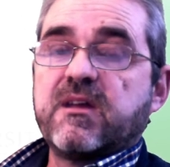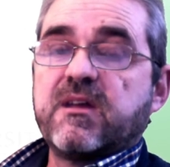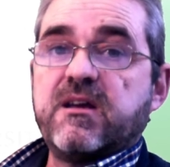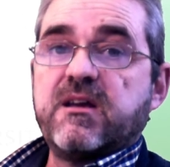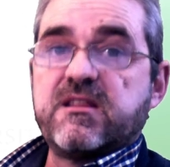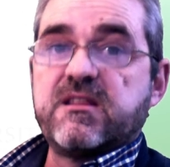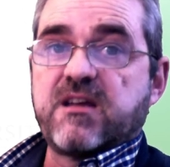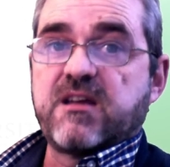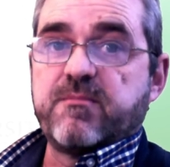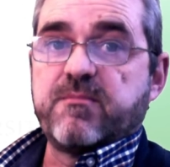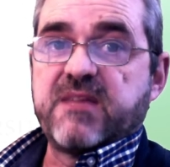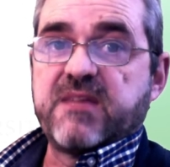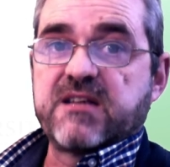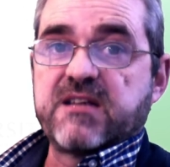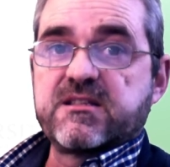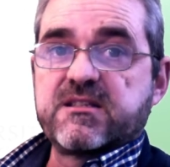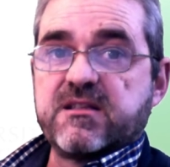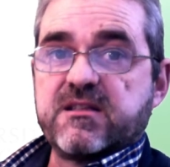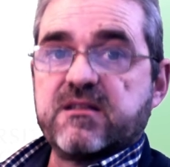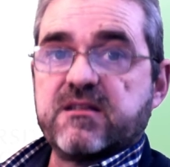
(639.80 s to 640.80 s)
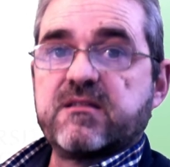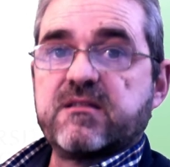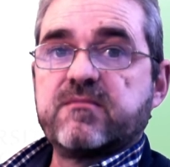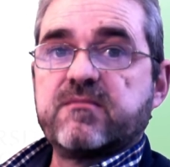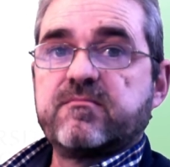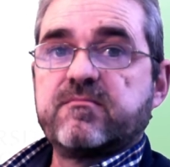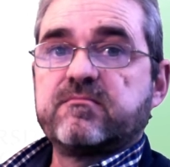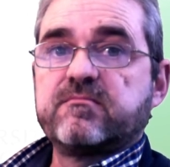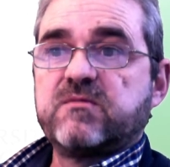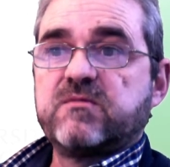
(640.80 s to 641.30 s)
it can be extended
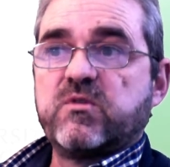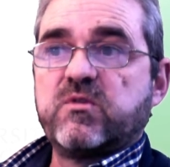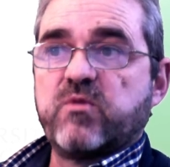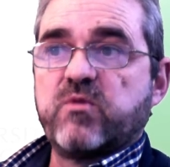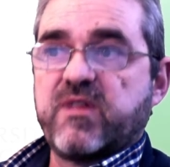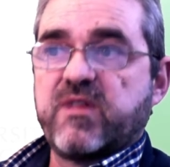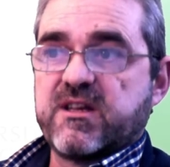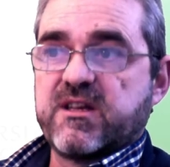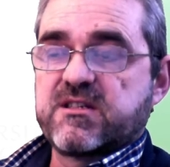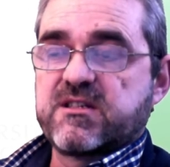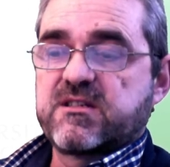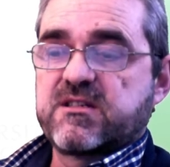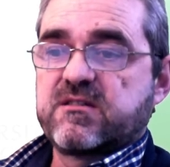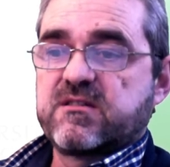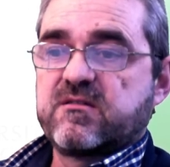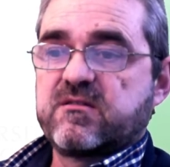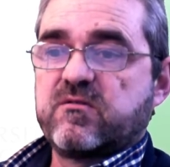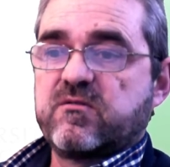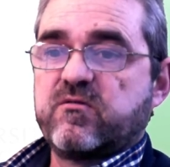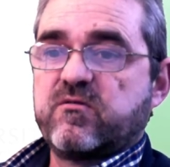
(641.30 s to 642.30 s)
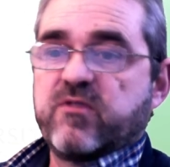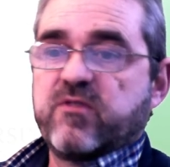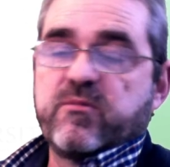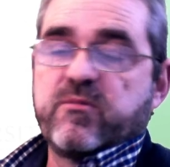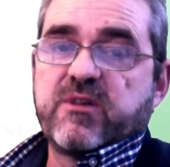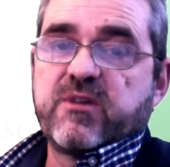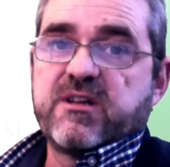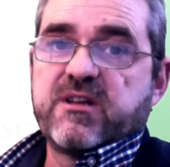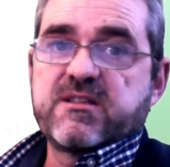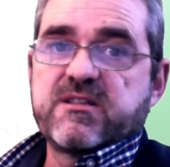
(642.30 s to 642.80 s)
to these
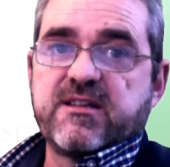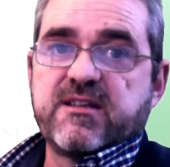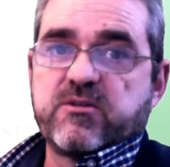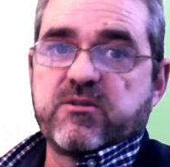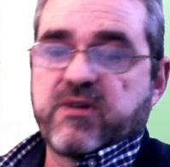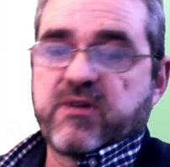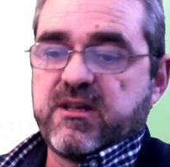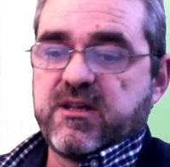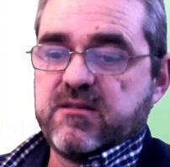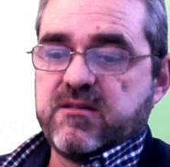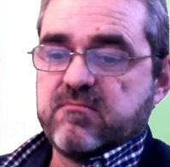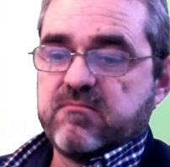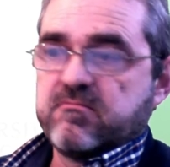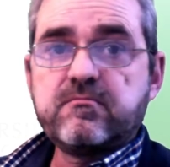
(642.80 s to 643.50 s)
formulas that, okay,